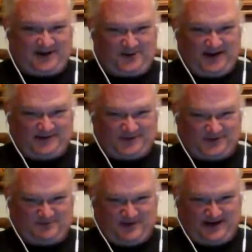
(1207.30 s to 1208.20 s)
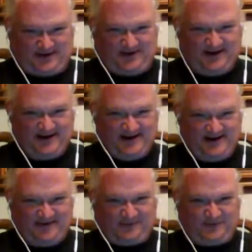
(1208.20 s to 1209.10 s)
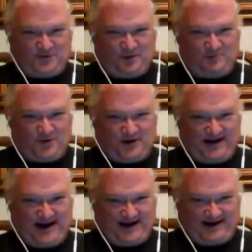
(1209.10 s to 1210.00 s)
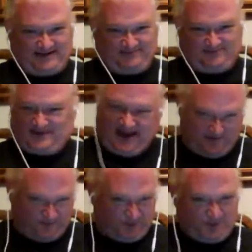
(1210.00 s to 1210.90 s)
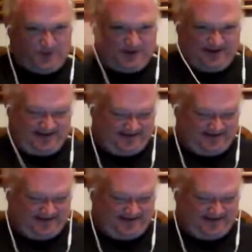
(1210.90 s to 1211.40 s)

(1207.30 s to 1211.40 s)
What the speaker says: your answers better. If 2 or more get it, they rule.